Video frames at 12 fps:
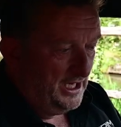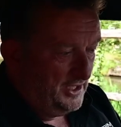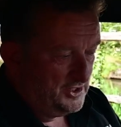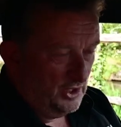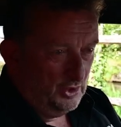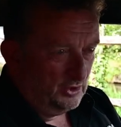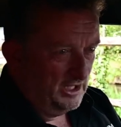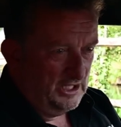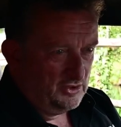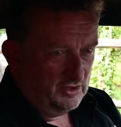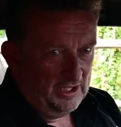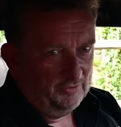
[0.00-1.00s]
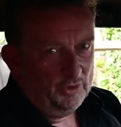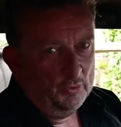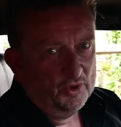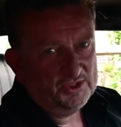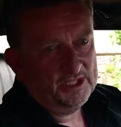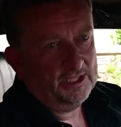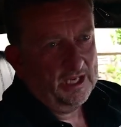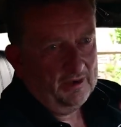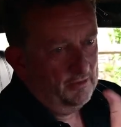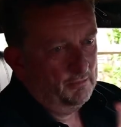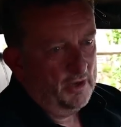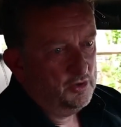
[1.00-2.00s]
So you could literally, if you wanted to
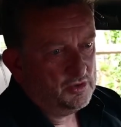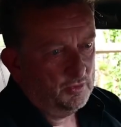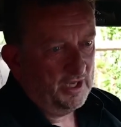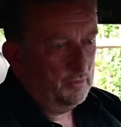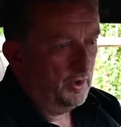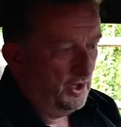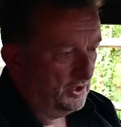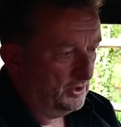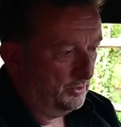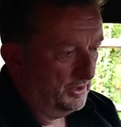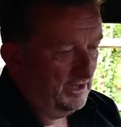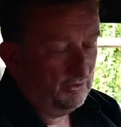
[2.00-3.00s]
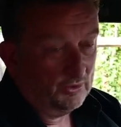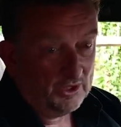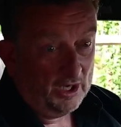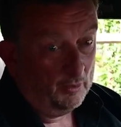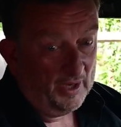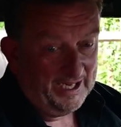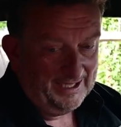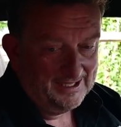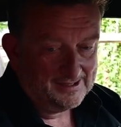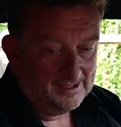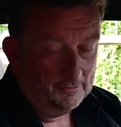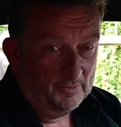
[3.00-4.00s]
go on motorway work or whatever, or go away in
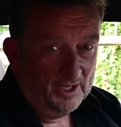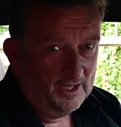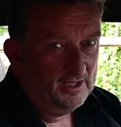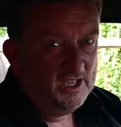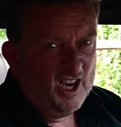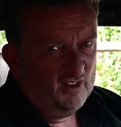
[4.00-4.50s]
it somewhere,